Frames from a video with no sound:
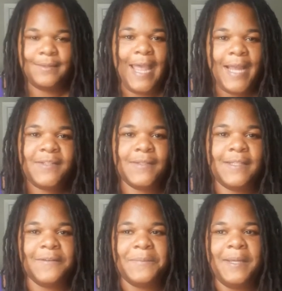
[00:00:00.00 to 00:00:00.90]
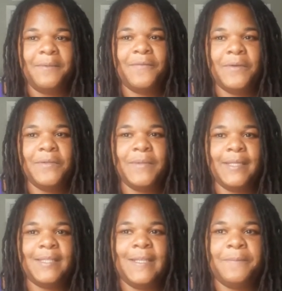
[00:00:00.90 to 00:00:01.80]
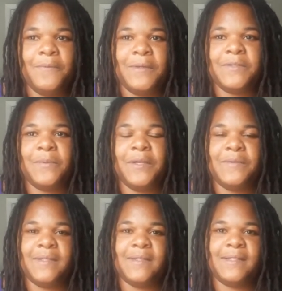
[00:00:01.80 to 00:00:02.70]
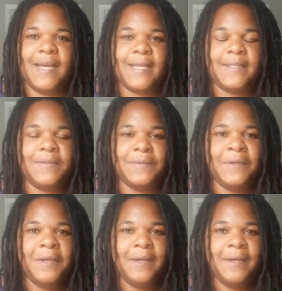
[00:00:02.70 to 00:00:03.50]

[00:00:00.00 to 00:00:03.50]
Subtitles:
Ask yourself, man, before you get to that point where you just decide to